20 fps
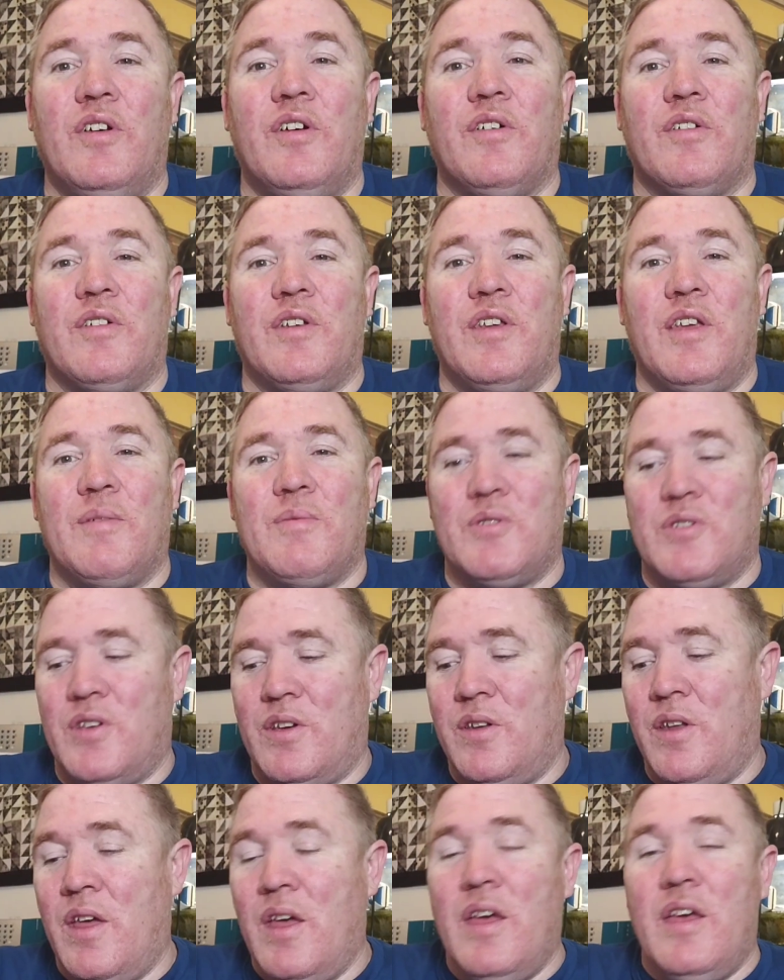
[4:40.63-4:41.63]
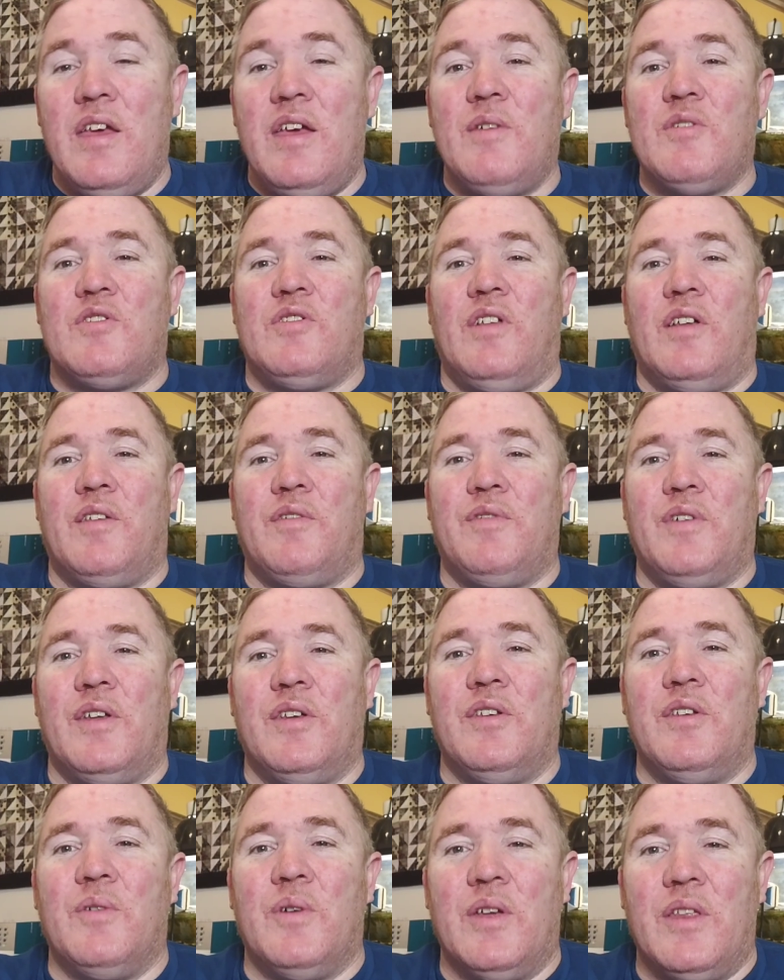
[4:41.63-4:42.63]
earlier in the episode. It was a lot of
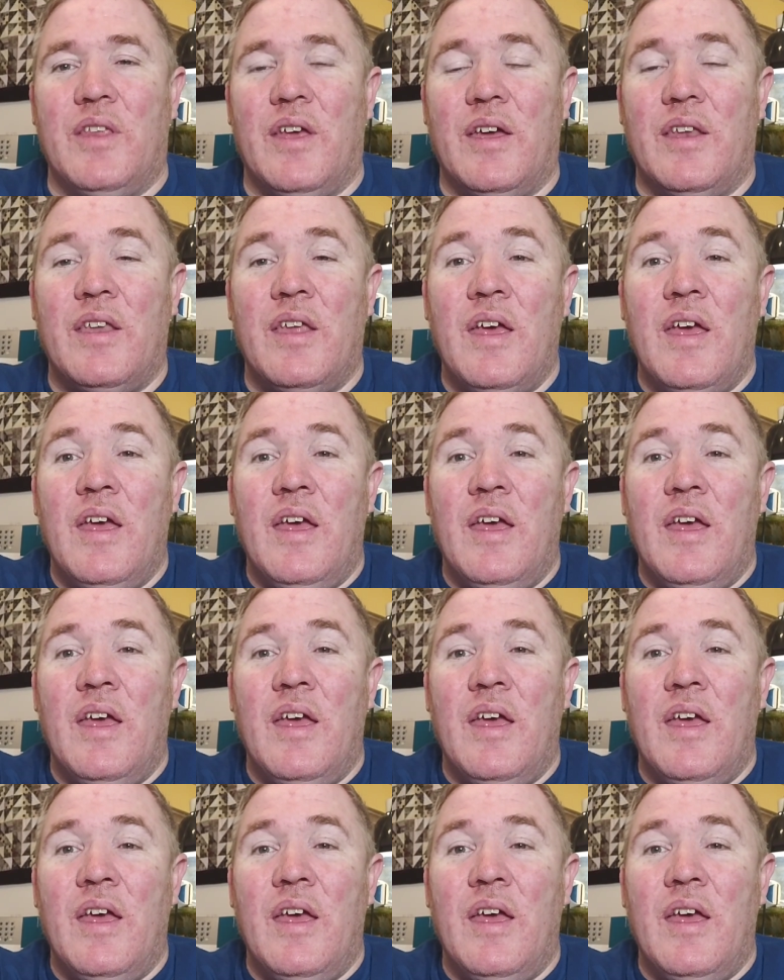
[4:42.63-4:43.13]
fun doing that.